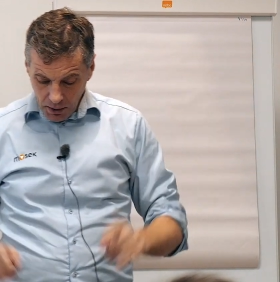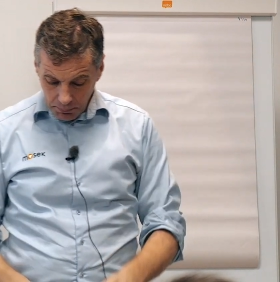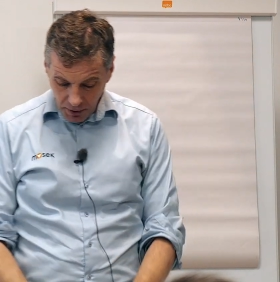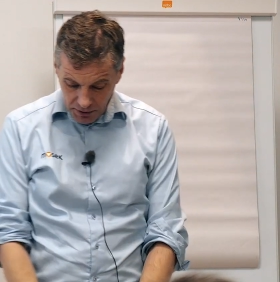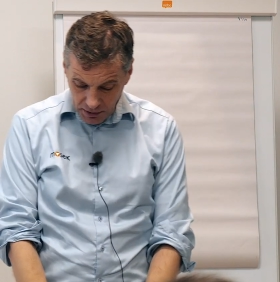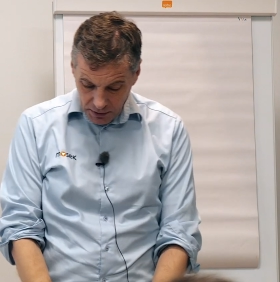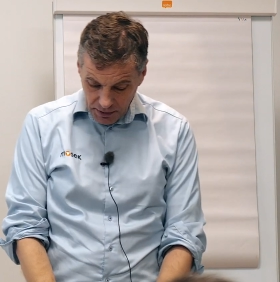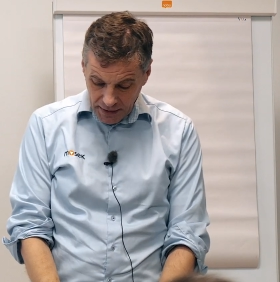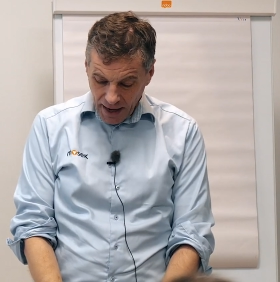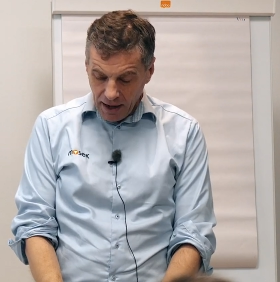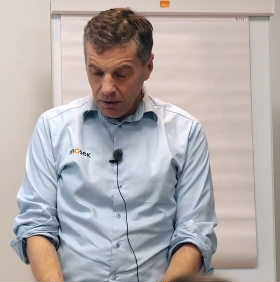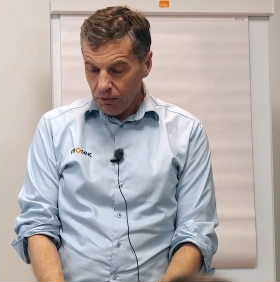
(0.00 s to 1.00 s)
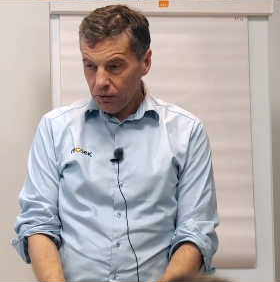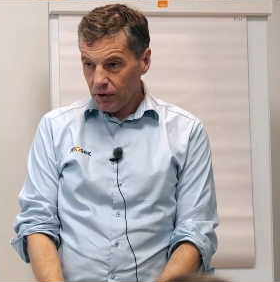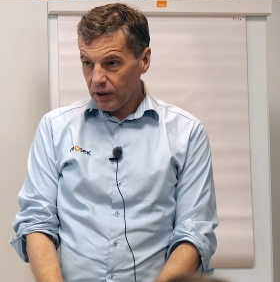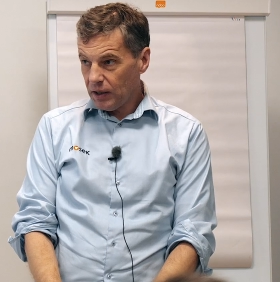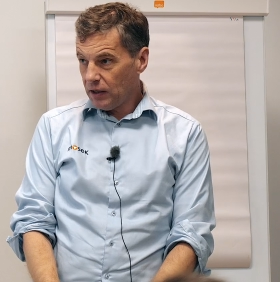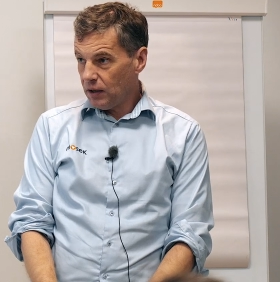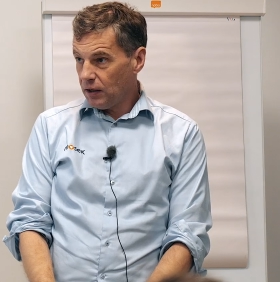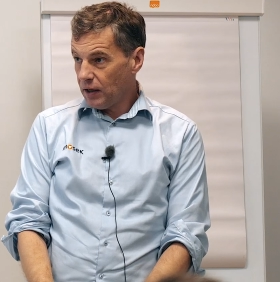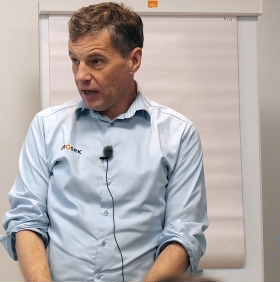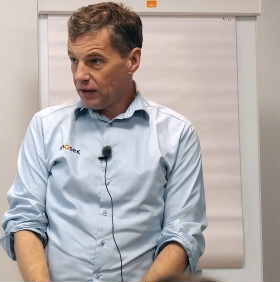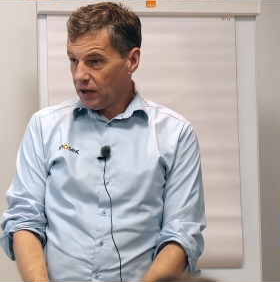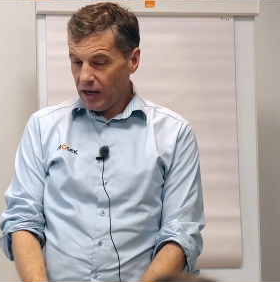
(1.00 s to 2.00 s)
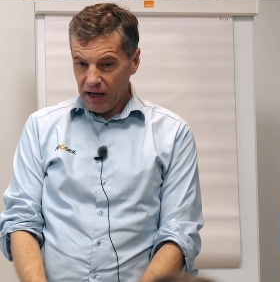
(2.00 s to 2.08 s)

but down in at